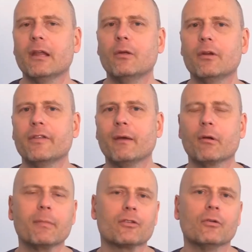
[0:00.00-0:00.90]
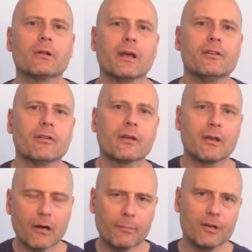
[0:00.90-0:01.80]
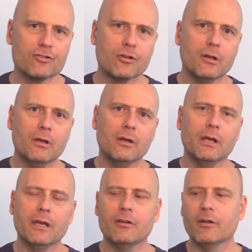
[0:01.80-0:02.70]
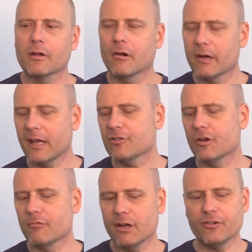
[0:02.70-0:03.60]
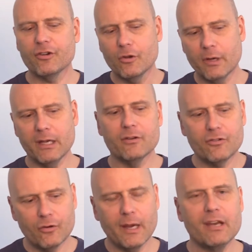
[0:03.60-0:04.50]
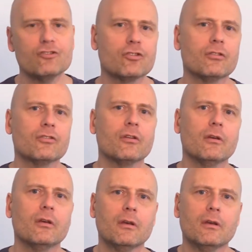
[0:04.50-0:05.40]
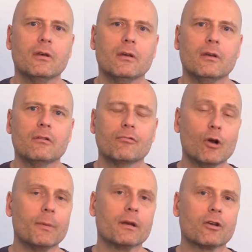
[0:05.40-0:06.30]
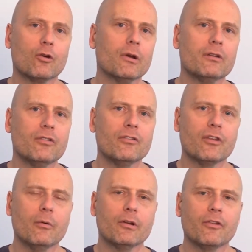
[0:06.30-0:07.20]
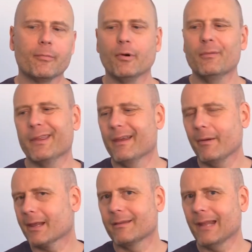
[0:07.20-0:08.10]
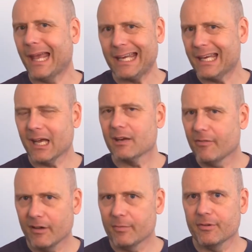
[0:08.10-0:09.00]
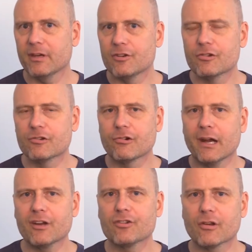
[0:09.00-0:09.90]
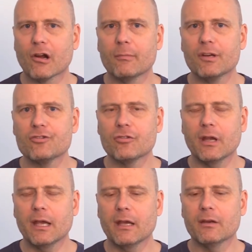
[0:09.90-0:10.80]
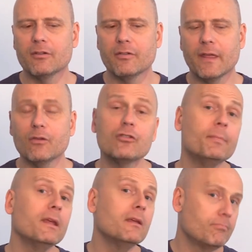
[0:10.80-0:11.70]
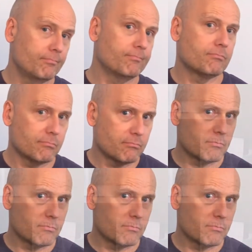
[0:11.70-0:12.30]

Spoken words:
If you don't understand what I'm talking about and want a much clearer picture, I think I would recommend checking out Stefan Molyneux's video, The Inevitable Collapse of the U.S. Dollar. Prepare yourself. I will have a link for that in the description below as well.